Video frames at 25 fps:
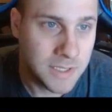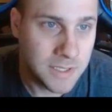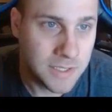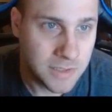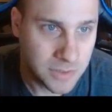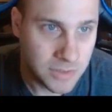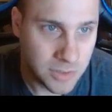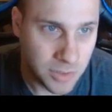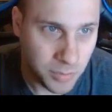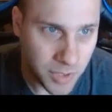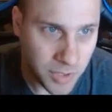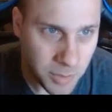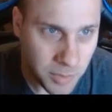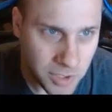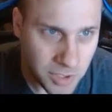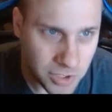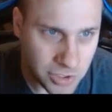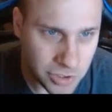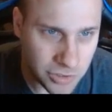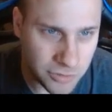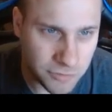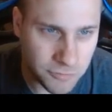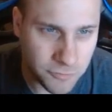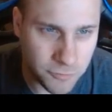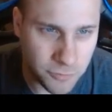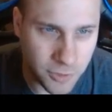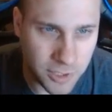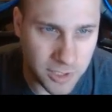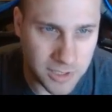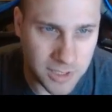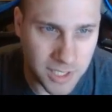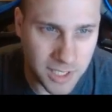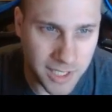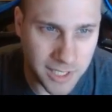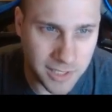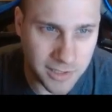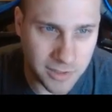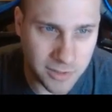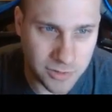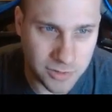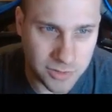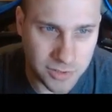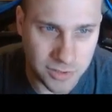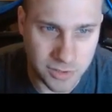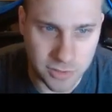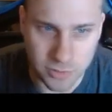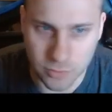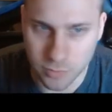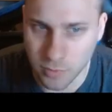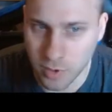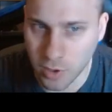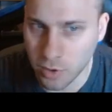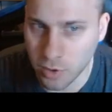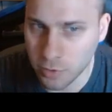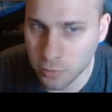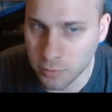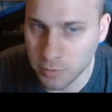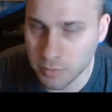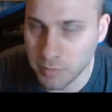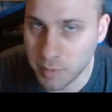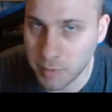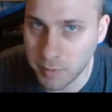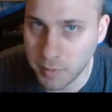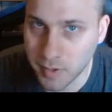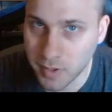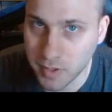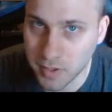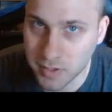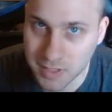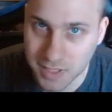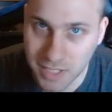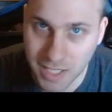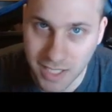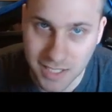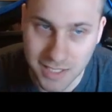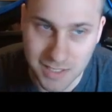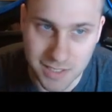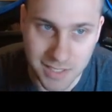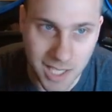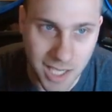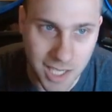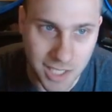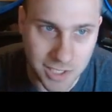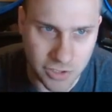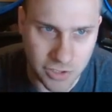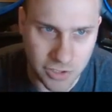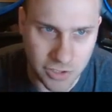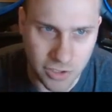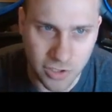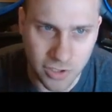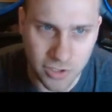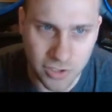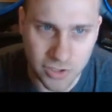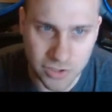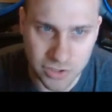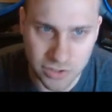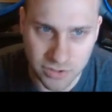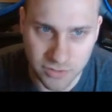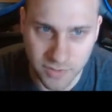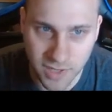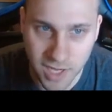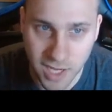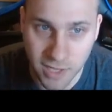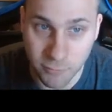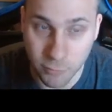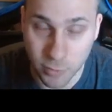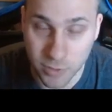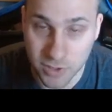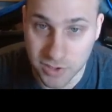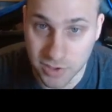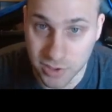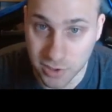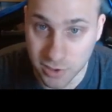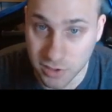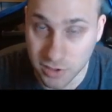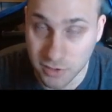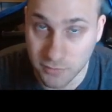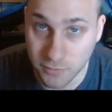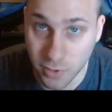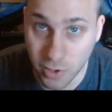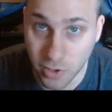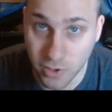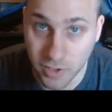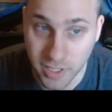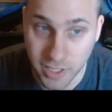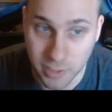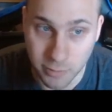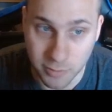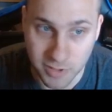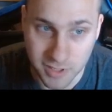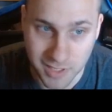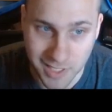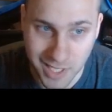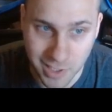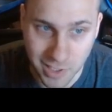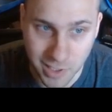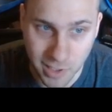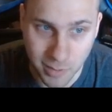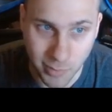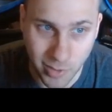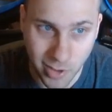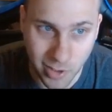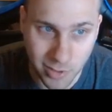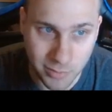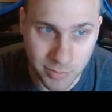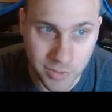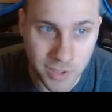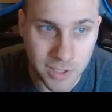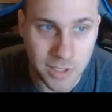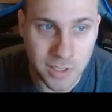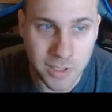So pretty much your frontliners and your rogue with maybe uncanny dodge can all survive one turn if all 8 were gang up on them.